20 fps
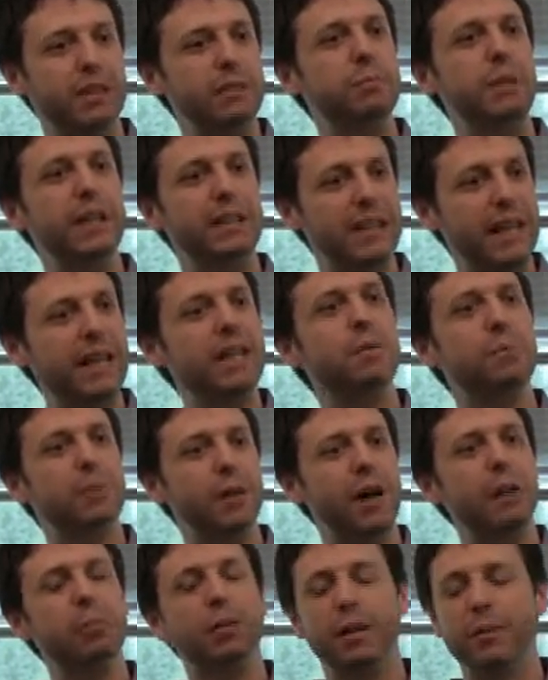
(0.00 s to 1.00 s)
big data
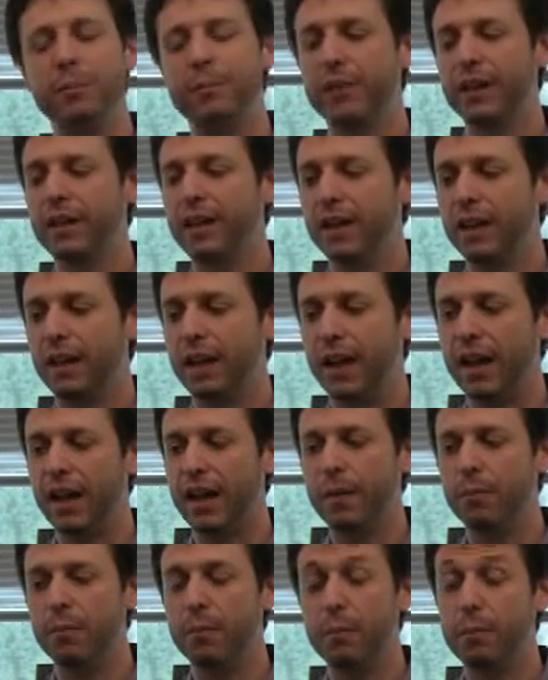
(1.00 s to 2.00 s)
problem.
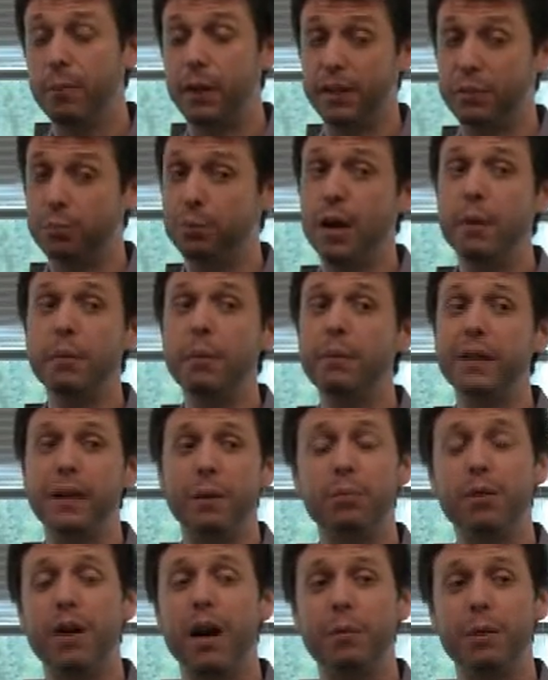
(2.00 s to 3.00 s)
But it's probably a
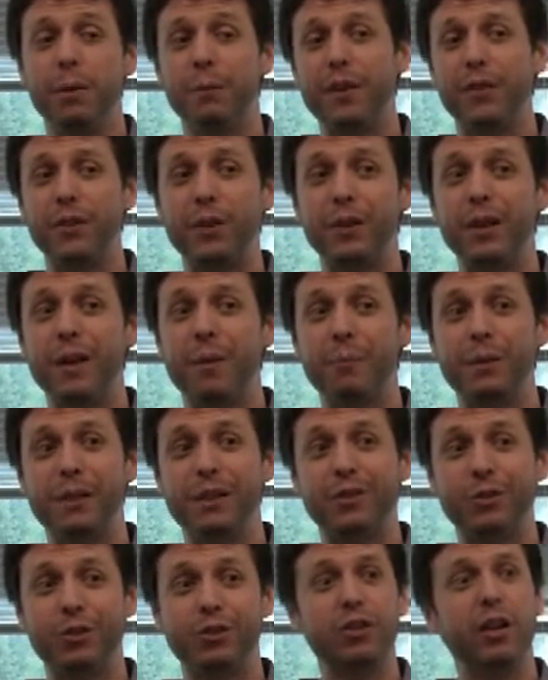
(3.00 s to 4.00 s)
problem that their
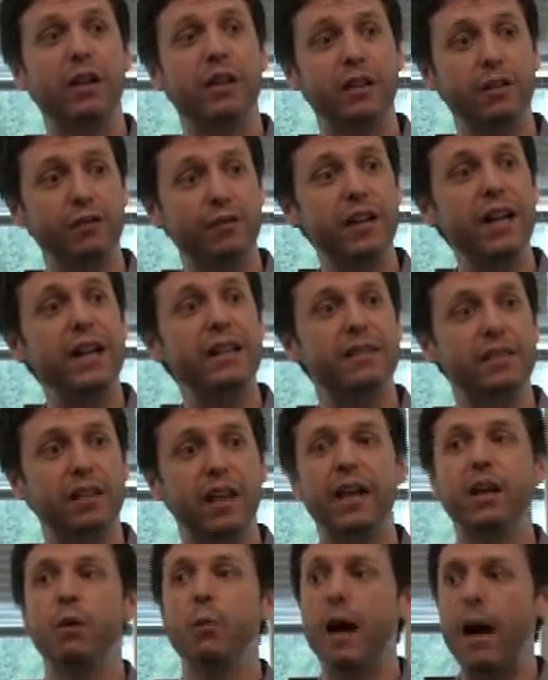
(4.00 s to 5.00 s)
companies are starting to face.
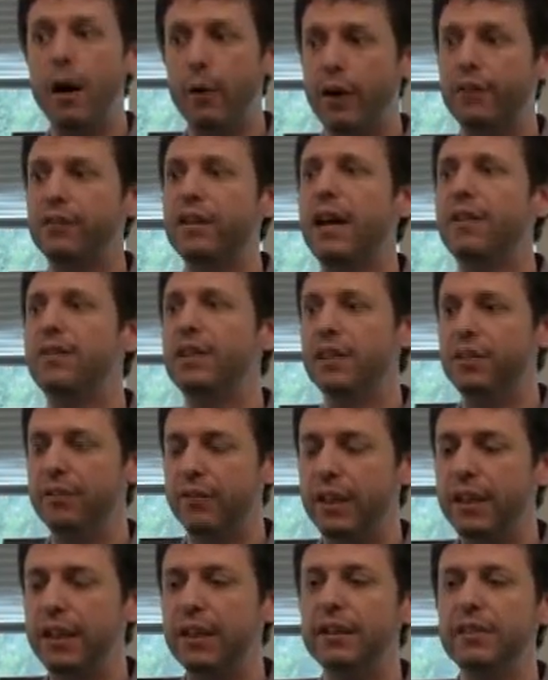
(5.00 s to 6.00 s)
Like, wow, I've got these
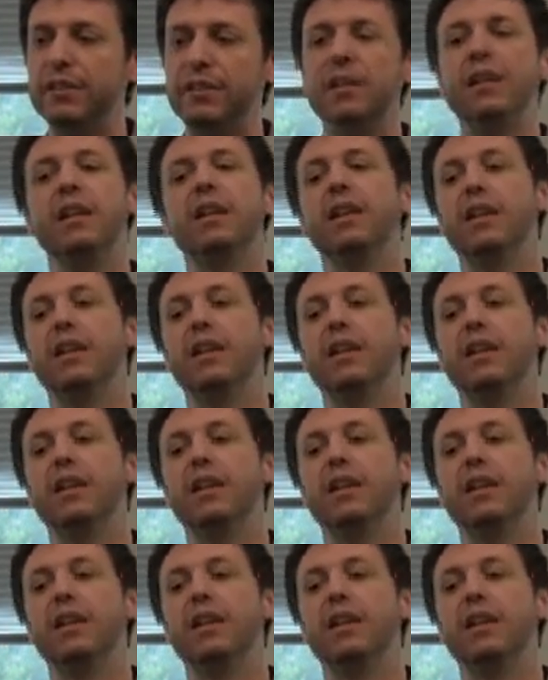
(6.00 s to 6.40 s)
things,